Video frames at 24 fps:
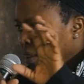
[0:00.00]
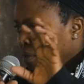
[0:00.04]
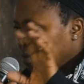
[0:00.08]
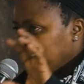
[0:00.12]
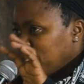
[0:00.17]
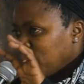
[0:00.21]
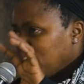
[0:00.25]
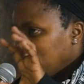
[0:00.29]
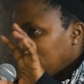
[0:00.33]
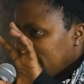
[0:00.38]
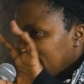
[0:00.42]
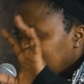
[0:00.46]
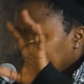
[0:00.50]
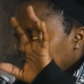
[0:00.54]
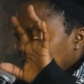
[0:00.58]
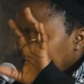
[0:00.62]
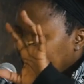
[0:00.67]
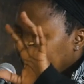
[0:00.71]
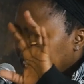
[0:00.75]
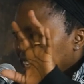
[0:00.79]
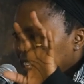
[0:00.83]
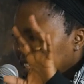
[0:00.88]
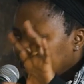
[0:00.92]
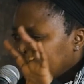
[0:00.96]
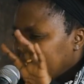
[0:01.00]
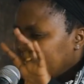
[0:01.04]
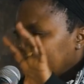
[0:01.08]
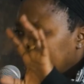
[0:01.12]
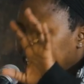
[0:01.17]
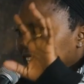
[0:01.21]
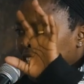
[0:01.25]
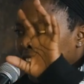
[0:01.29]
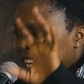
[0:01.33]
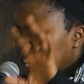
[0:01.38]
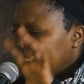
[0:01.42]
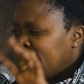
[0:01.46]
future is like
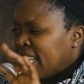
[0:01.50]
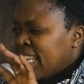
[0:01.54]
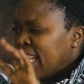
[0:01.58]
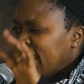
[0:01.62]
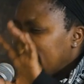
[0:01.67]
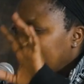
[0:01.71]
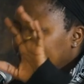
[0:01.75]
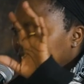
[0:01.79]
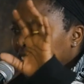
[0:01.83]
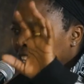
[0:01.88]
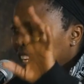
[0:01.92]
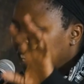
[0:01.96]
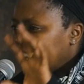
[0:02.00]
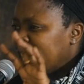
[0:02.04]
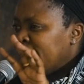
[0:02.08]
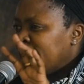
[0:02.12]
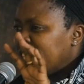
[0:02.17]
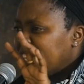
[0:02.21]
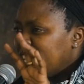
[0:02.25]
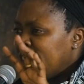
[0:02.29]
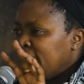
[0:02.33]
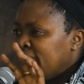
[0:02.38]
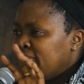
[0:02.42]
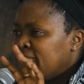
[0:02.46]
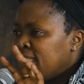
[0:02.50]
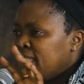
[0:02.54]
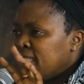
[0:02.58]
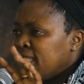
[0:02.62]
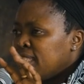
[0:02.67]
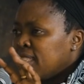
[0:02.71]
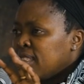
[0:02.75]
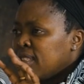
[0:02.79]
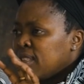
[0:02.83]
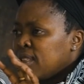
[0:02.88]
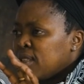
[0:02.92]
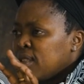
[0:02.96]
getting clearer and clearer,
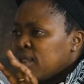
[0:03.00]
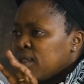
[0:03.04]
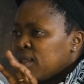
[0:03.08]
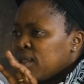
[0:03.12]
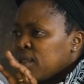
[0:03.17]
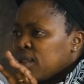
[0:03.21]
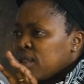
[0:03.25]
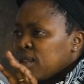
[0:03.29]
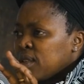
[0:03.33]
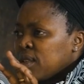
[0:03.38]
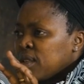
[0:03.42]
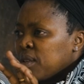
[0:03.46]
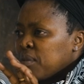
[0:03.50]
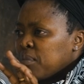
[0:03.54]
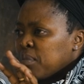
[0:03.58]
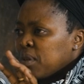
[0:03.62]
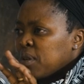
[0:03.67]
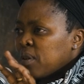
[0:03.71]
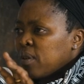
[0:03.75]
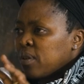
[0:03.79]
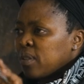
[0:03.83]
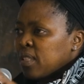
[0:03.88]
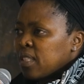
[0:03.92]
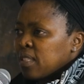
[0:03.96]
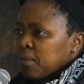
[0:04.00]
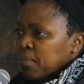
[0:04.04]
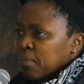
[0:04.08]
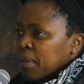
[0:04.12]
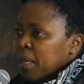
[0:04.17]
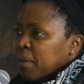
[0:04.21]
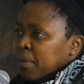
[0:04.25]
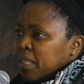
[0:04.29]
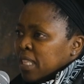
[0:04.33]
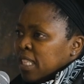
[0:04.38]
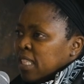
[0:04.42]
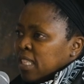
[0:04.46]
because
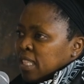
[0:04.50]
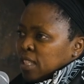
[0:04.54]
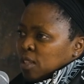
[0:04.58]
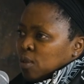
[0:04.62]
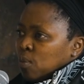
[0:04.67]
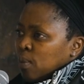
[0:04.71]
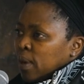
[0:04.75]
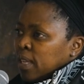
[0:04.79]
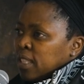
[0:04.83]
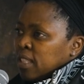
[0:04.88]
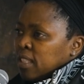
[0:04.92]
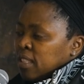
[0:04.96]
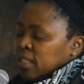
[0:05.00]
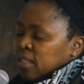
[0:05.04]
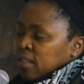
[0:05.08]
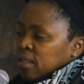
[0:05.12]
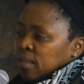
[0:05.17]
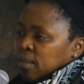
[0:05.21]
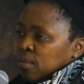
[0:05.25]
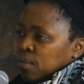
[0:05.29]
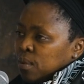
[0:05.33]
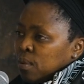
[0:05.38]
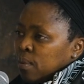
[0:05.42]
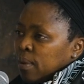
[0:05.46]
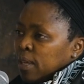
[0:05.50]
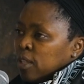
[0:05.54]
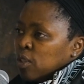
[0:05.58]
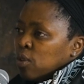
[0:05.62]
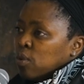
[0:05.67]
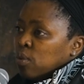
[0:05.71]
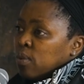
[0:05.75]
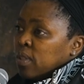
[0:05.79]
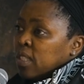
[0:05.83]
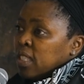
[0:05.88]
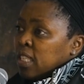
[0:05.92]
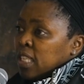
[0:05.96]
maybe this is what we want
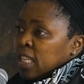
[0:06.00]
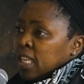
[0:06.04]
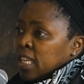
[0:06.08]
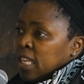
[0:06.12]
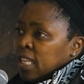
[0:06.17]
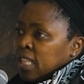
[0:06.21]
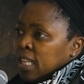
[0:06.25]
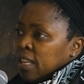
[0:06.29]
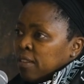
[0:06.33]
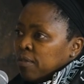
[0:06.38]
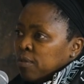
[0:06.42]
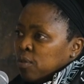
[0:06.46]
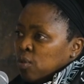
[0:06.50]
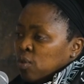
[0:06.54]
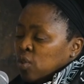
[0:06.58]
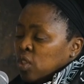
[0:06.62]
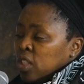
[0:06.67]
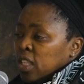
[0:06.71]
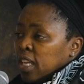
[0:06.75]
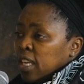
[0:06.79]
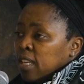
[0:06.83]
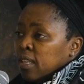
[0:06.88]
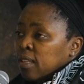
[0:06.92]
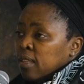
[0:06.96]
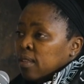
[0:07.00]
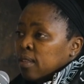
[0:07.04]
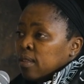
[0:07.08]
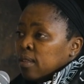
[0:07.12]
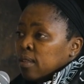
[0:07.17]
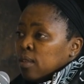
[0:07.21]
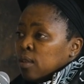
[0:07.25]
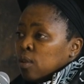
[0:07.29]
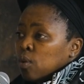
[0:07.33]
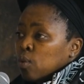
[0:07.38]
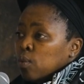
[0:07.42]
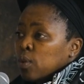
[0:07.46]
to see in the future,
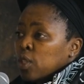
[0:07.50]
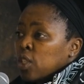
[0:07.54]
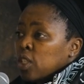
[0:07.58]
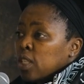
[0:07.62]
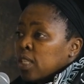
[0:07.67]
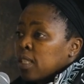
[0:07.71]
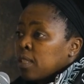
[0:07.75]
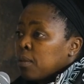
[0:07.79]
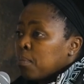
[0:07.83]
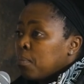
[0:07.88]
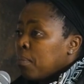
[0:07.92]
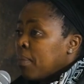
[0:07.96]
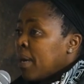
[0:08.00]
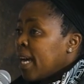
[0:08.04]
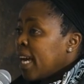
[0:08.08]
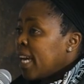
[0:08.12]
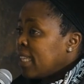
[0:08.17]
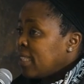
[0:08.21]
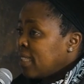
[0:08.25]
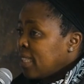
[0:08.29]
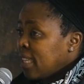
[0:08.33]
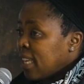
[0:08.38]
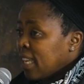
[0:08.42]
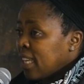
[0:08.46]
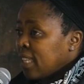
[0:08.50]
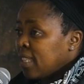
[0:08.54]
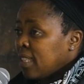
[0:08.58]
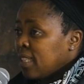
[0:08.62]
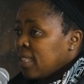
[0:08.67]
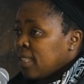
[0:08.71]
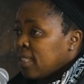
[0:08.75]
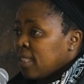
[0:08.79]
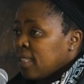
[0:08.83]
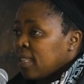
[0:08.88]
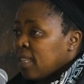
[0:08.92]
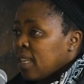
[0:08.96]
which is my take
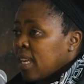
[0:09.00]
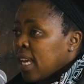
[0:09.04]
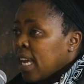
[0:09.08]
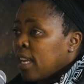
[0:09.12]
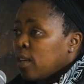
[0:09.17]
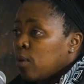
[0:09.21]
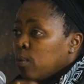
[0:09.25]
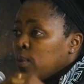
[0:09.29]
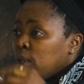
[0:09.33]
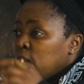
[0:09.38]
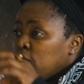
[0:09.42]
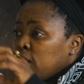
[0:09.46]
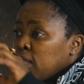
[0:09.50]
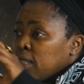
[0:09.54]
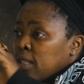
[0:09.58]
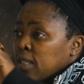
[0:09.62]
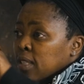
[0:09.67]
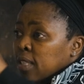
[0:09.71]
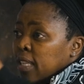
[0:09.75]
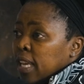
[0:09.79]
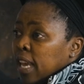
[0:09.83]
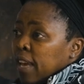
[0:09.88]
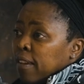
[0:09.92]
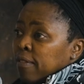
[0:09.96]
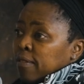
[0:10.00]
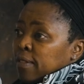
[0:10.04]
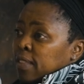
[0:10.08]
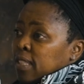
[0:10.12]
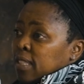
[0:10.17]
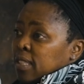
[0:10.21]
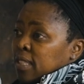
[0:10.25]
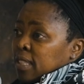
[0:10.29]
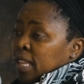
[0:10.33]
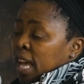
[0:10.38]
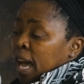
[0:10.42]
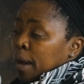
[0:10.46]
and which is
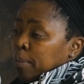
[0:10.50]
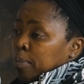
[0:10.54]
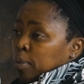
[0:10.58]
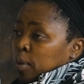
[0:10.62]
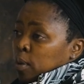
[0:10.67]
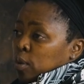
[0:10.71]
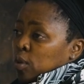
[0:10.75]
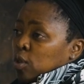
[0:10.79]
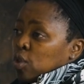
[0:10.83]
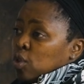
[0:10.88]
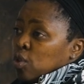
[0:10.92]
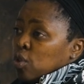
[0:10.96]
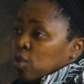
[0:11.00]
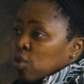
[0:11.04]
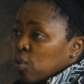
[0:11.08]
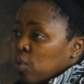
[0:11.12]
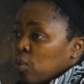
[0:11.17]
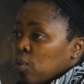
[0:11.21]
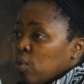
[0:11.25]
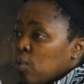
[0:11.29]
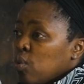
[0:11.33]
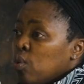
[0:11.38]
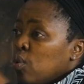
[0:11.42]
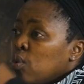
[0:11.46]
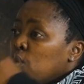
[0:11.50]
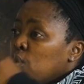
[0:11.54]
Gavin's approach to